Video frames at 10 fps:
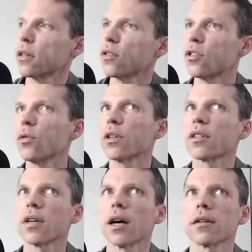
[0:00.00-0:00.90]

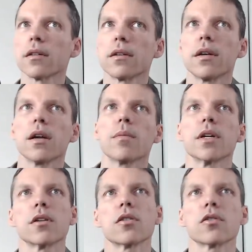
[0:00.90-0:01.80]
suicidal,
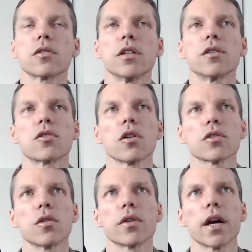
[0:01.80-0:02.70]
but it is
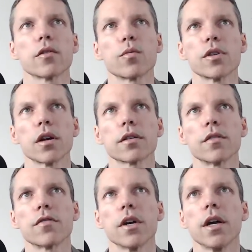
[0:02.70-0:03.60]
also
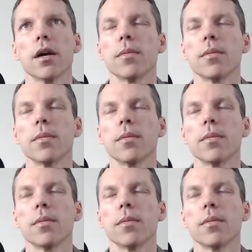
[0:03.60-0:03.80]
counterproductive,